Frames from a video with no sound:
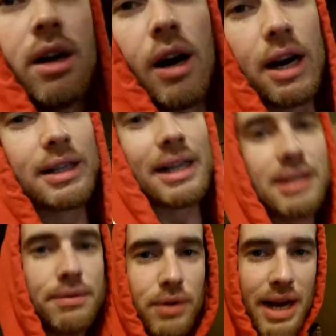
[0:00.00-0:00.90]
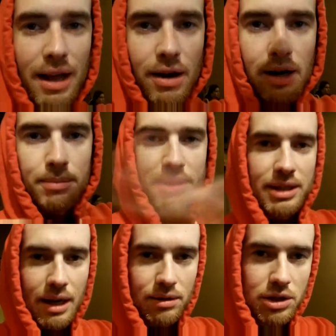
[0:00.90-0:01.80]
Alright, that's it for Kalahari.
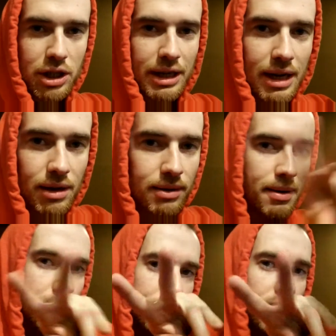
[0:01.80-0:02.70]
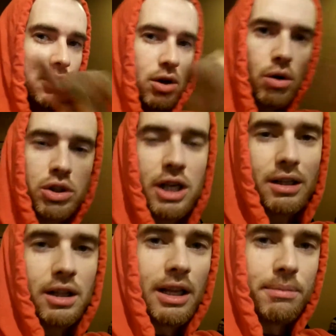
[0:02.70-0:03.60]
Peace out. Check it out. Peace. Oh, check
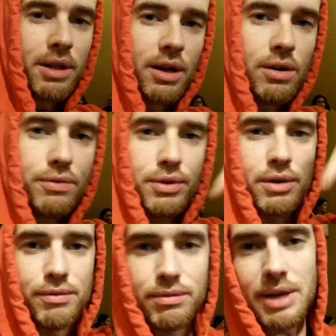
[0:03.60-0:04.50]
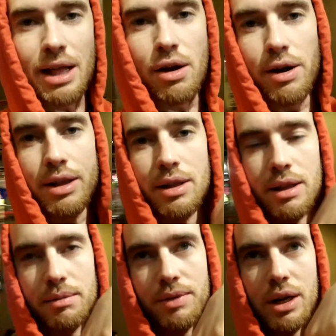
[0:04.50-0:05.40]
out the link below for the Kalahari
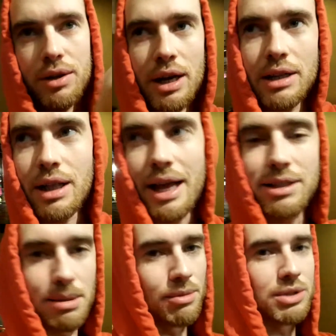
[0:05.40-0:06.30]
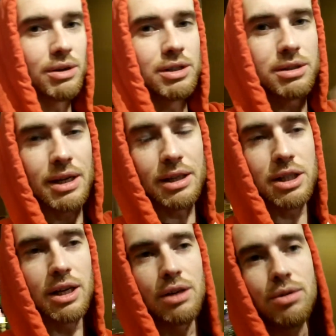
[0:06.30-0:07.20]
video that I did last time I was here. It's
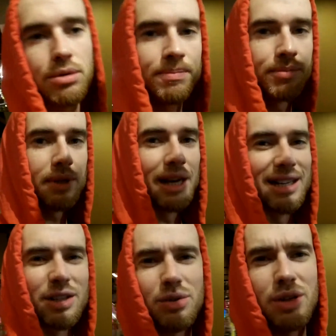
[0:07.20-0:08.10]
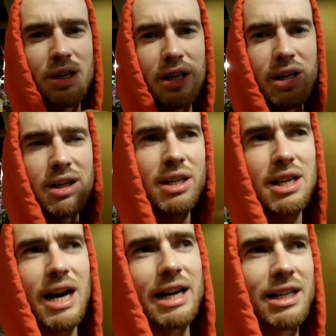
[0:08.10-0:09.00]
actually kind of cool. I didn't do the,
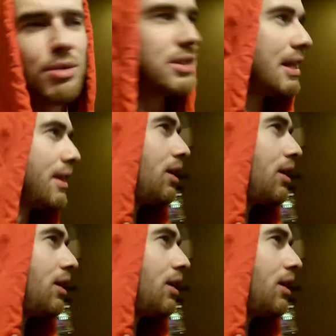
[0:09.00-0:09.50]
I did, what's that